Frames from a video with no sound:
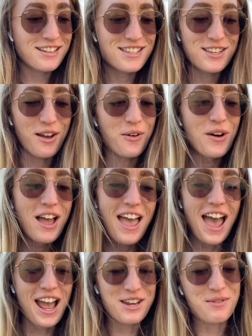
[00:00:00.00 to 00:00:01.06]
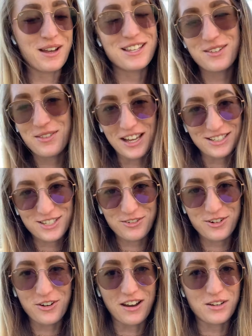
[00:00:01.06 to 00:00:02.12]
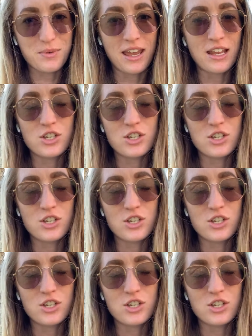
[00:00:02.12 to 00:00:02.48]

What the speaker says: So that's the correct way.